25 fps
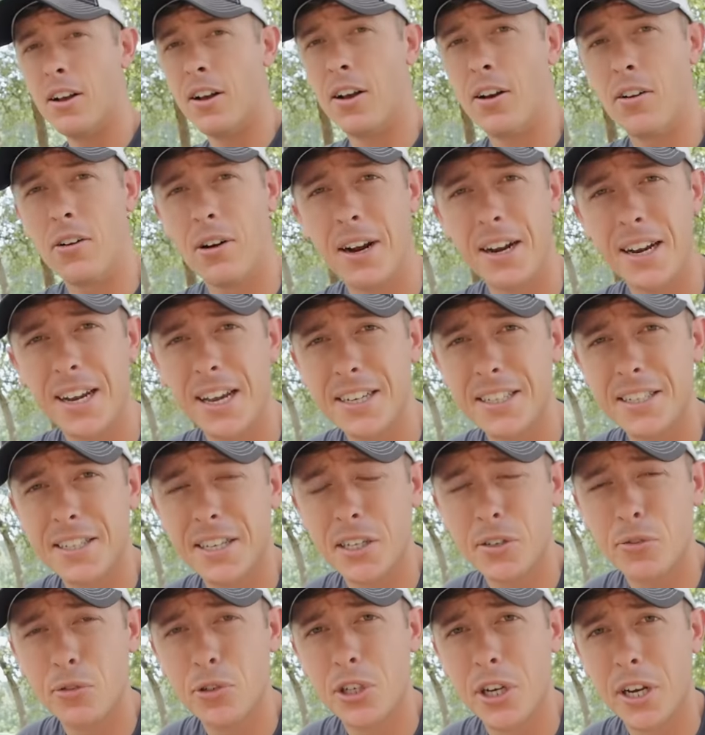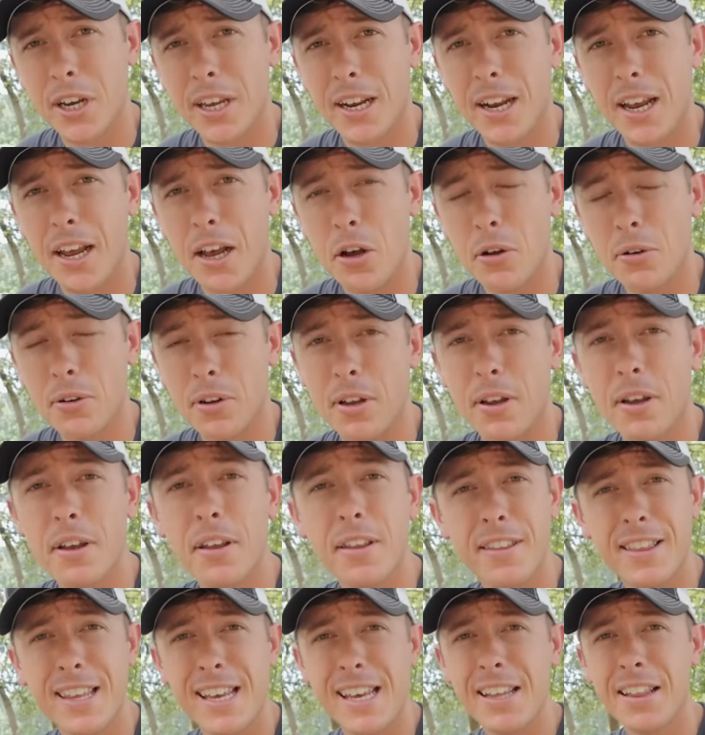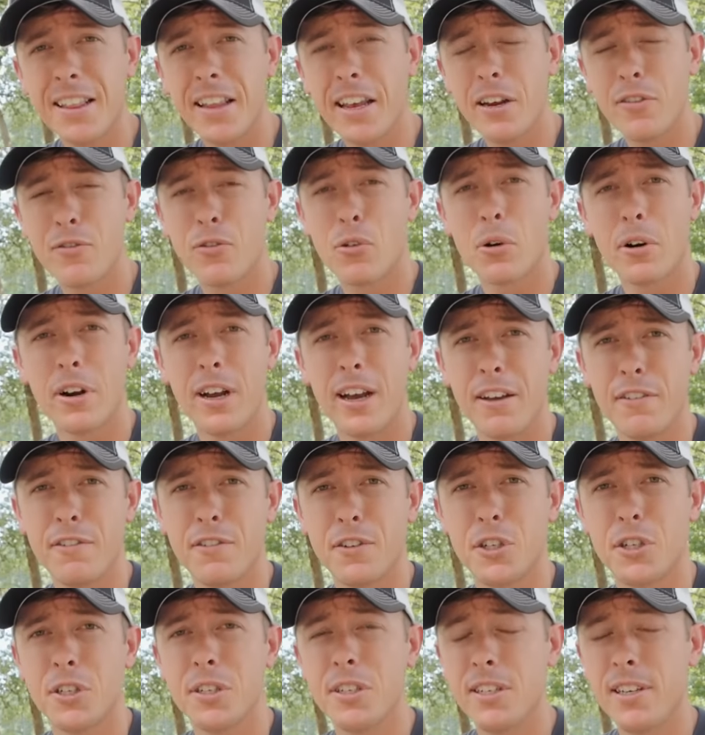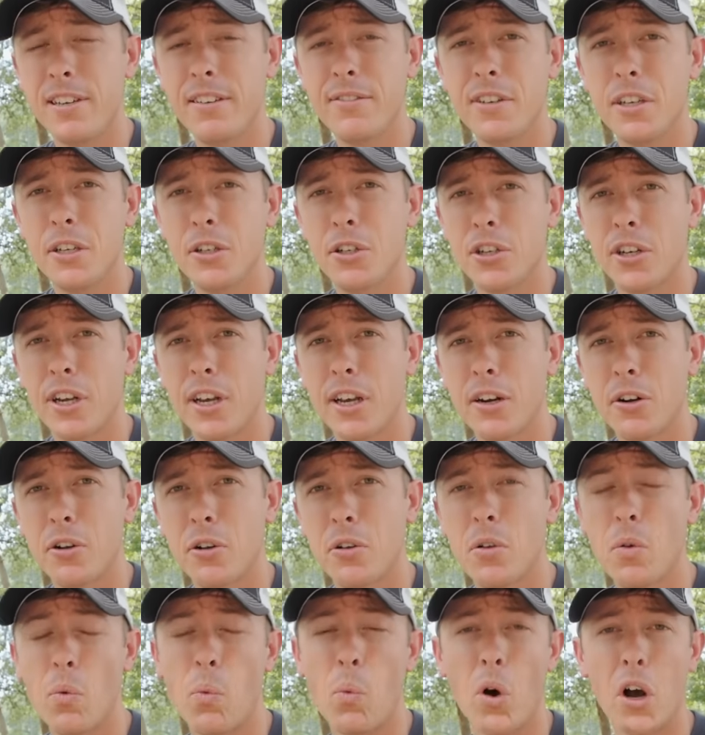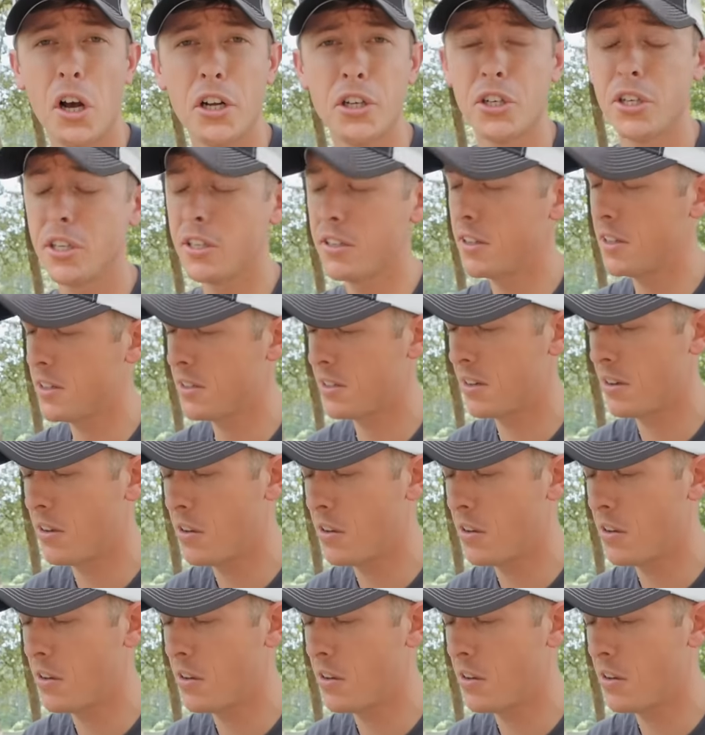All right, guys, thanks for checking out the Lakeforkguy Fishing TV channel, watching this